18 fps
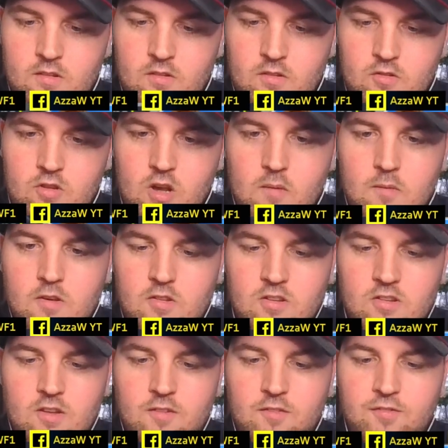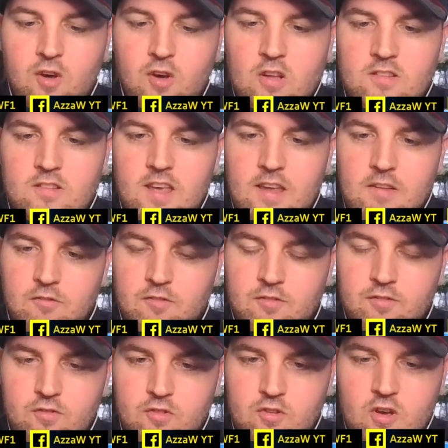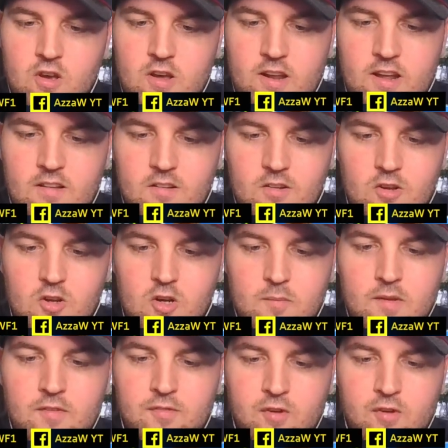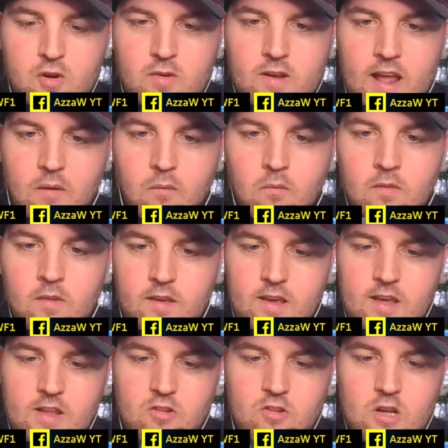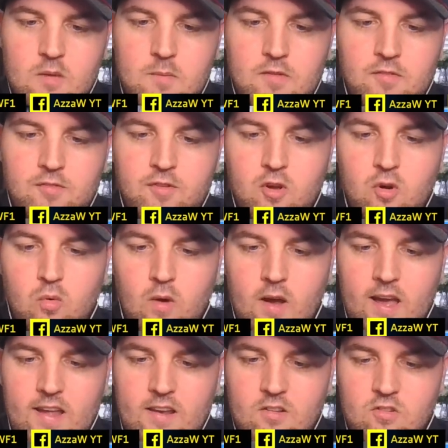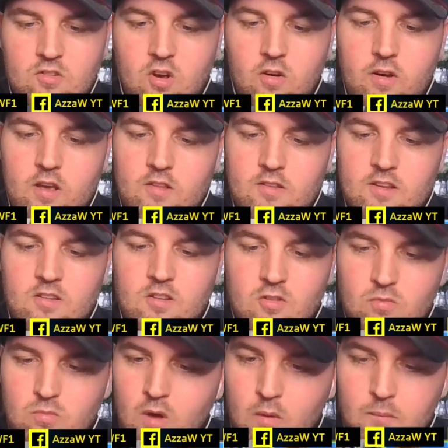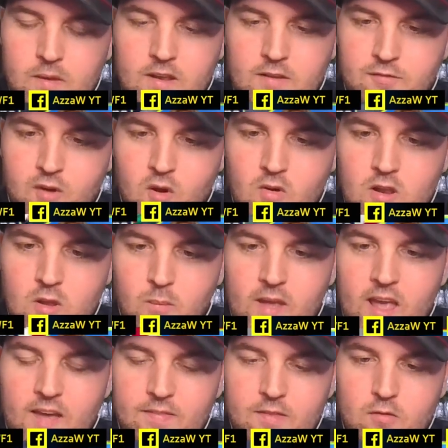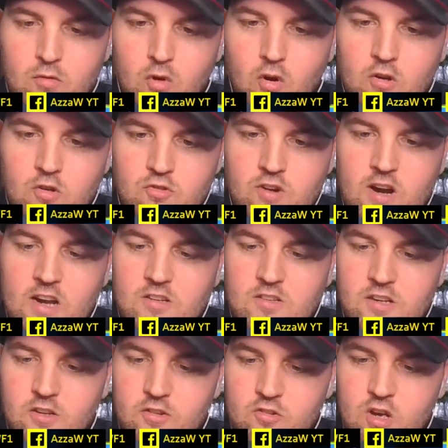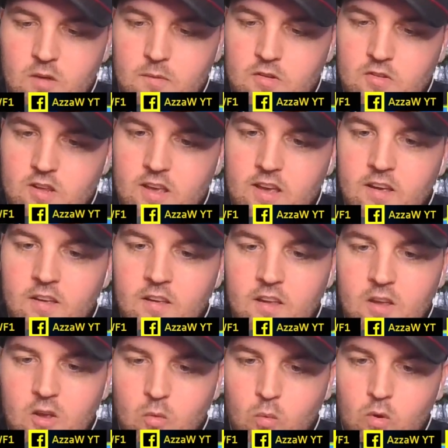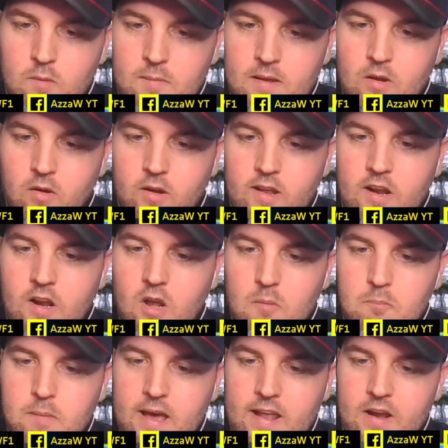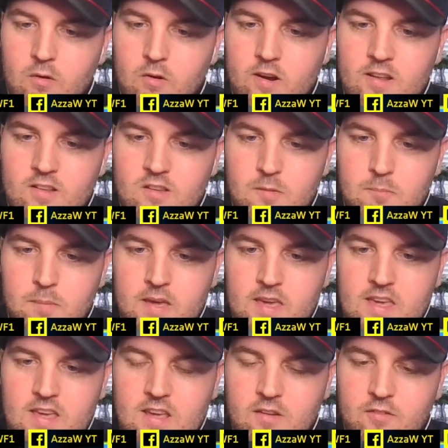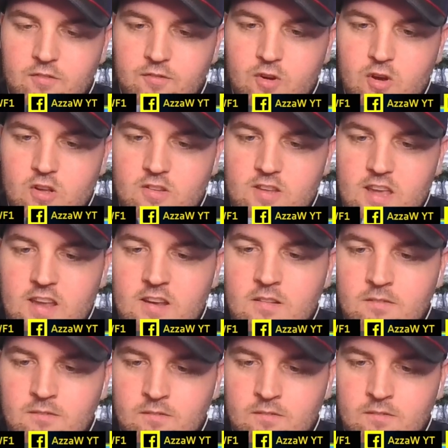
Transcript: Thomas is in 13th. Turner coming through now. It's going to be fuel and tyres. This is, I mean, if only we had the right strategy on Thomas here, would it be looking a lot better. We're into P13.